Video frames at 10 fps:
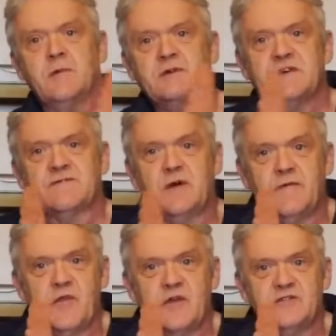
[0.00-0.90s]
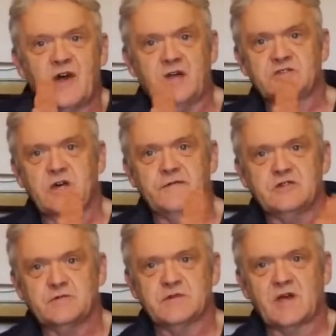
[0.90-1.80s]
So once I've covered the entire
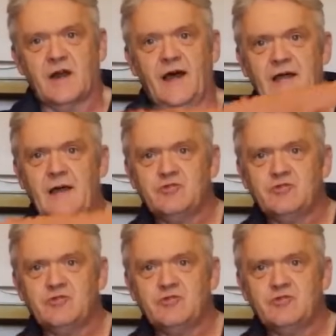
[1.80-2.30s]
surface with clay,